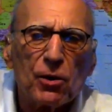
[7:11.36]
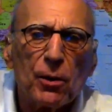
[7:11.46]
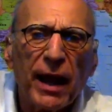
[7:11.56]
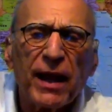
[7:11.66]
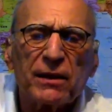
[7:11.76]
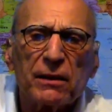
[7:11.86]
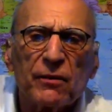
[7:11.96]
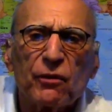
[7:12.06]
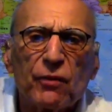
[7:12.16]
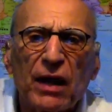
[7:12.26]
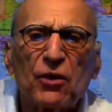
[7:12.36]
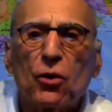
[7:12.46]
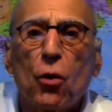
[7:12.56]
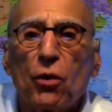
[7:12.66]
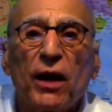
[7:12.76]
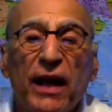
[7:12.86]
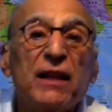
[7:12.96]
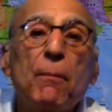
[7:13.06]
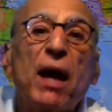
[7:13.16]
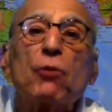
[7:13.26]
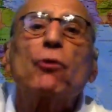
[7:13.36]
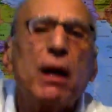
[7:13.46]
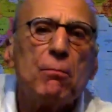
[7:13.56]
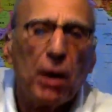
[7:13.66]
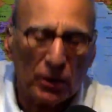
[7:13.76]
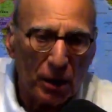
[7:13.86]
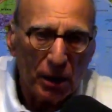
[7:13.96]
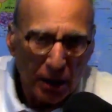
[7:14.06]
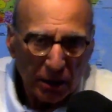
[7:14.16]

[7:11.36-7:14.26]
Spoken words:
aunt lived around the corner, and then my grandmother